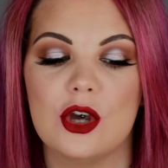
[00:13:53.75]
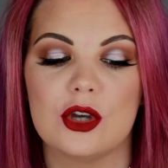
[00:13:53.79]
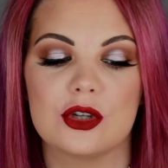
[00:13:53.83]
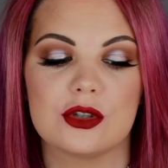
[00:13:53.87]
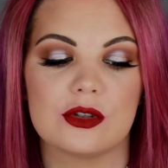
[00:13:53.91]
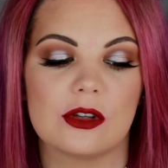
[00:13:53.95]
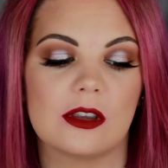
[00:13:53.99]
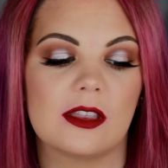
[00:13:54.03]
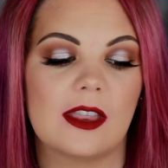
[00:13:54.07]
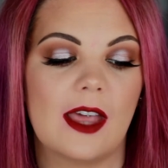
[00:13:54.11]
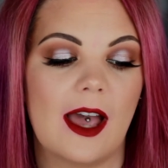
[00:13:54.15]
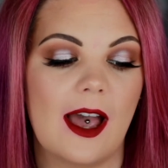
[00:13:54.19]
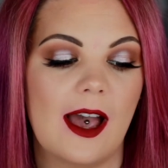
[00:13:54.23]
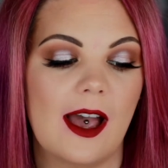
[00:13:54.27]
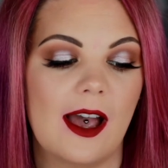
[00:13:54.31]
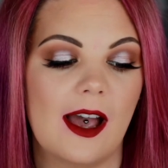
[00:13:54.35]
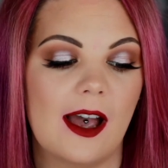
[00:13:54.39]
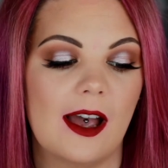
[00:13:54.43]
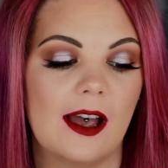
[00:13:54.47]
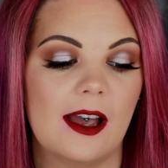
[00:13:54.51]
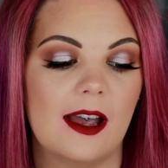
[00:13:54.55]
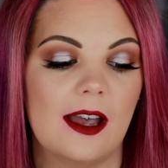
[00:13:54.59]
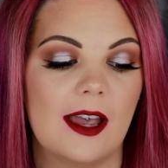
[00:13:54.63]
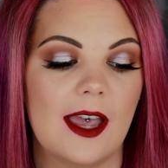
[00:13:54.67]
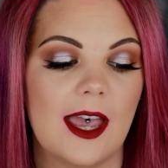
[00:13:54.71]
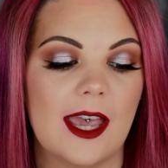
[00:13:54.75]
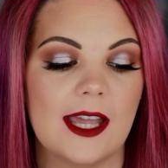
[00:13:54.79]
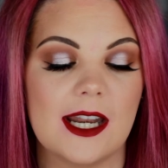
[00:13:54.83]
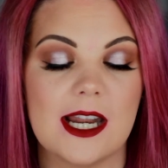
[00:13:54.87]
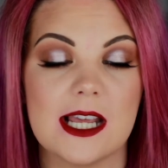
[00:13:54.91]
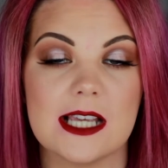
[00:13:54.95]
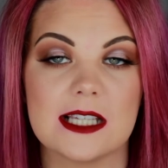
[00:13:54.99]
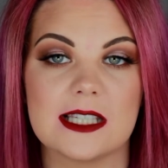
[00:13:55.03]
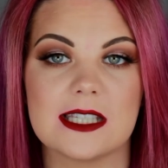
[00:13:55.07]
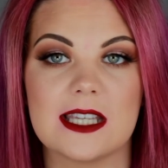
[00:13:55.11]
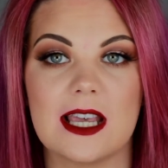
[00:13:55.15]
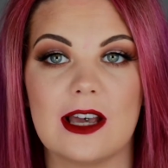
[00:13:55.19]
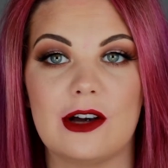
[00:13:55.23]
So that in
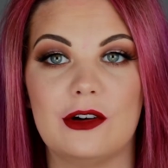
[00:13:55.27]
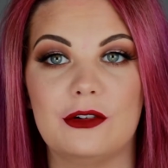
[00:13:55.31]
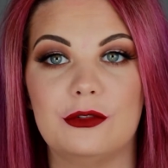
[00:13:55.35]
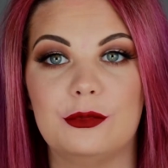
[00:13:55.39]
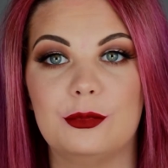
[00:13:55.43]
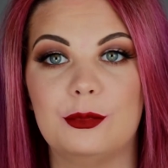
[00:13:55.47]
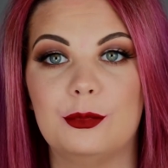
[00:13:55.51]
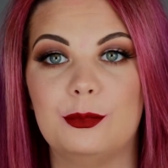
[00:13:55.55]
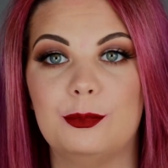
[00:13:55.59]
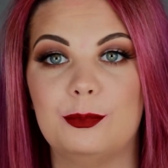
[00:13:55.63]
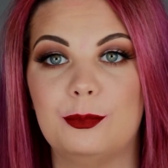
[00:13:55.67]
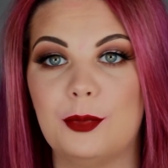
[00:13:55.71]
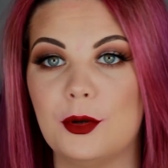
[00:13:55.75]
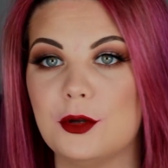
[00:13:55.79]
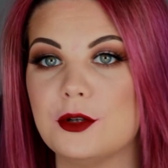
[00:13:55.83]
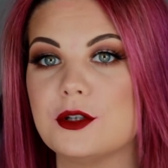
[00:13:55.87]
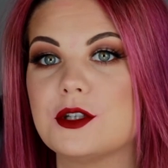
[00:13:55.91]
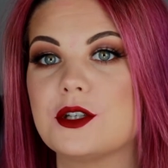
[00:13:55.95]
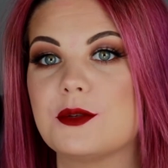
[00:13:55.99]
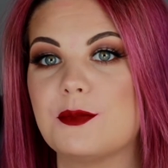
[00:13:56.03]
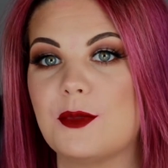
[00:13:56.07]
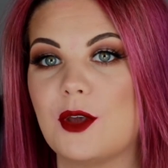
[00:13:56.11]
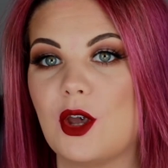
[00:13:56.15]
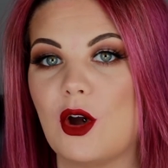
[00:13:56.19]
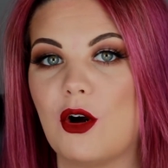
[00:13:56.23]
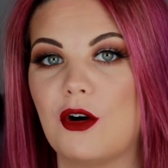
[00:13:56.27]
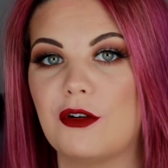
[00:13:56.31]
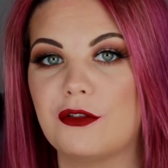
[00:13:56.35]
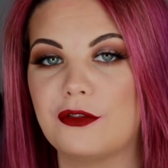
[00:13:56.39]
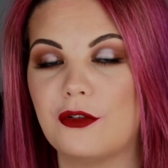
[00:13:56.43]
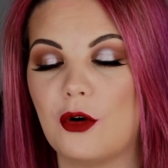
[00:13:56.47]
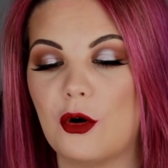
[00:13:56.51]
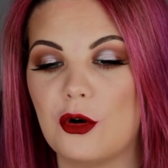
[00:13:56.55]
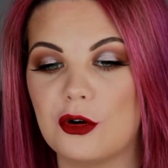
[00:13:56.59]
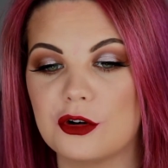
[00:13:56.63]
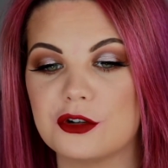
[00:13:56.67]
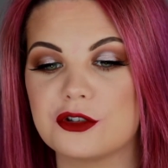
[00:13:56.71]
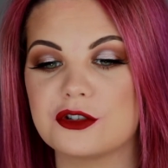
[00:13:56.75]
itself puts me off
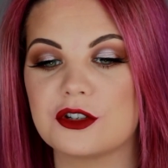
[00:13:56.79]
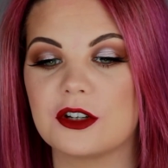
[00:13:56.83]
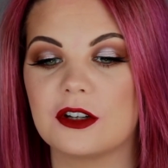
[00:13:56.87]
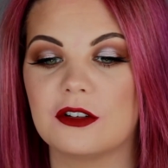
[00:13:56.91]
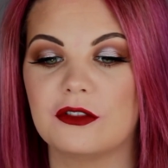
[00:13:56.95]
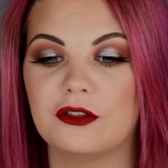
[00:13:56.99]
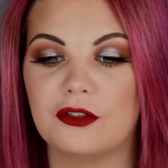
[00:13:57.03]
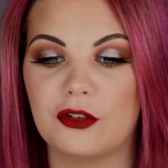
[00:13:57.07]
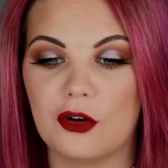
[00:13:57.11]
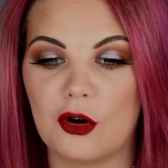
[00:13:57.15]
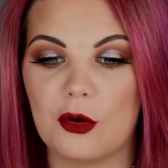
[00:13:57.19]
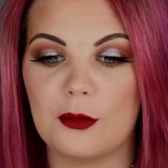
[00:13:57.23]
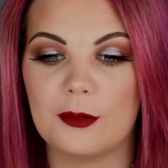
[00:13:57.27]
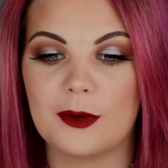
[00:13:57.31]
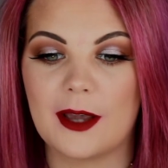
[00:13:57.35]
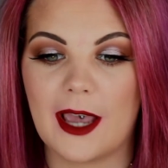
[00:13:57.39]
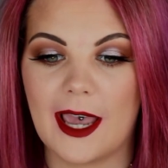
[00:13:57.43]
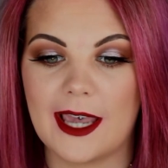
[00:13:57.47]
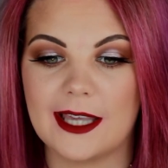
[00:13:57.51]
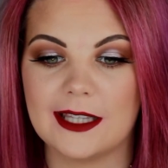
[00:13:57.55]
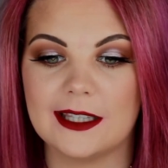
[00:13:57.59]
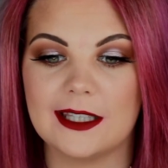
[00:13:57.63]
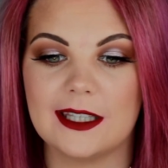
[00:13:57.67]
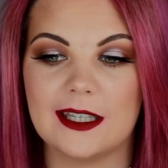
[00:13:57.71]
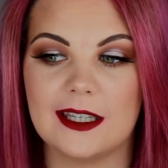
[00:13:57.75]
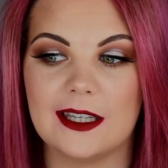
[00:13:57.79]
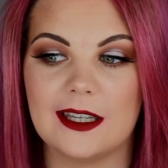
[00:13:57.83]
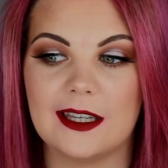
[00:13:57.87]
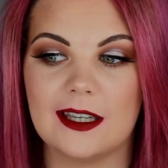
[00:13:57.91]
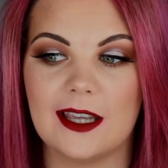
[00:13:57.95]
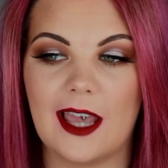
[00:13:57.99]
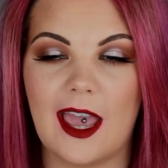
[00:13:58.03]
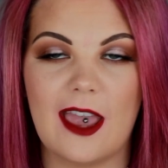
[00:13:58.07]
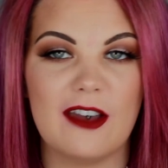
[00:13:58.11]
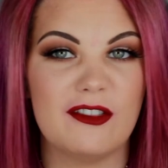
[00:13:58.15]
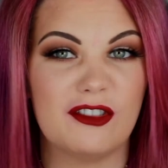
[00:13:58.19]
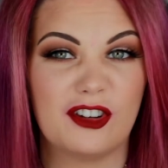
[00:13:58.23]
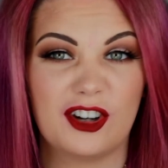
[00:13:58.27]
ordering from Kylie
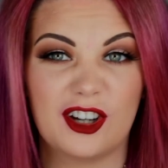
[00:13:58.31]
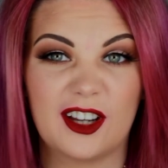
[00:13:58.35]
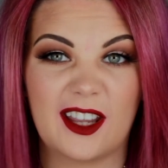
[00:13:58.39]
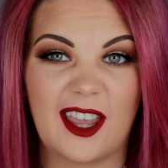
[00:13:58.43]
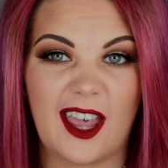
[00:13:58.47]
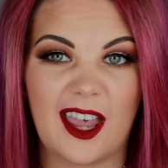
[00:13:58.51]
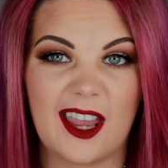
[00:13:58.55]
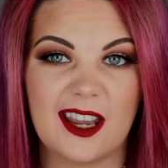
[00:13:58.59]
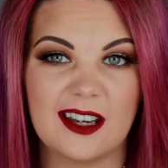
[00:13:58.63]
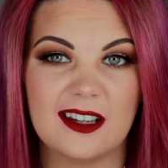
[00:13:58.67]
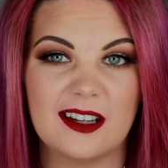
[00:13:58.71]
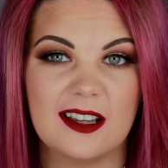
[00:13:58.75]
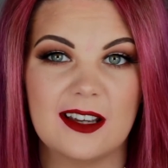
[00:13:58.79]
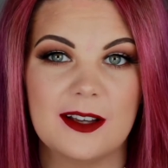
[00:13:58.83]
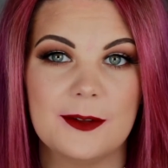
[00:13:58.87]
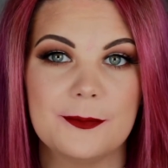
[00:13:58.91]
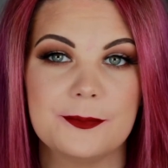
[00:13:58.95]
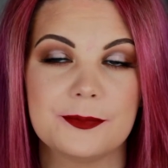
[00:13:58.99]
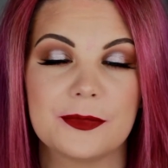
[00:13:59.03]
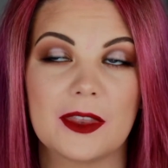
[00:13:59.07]
ever again